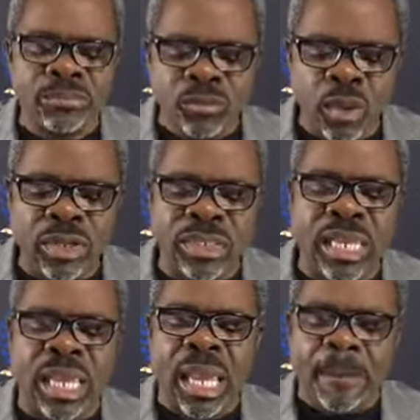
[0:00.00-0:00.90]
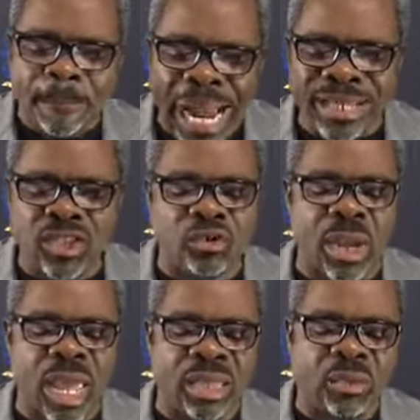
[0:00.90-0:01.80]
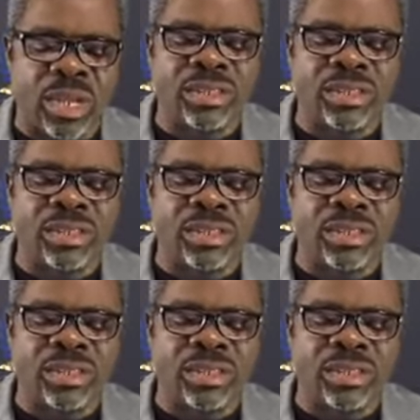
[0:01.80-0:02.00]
when you say my strength, when you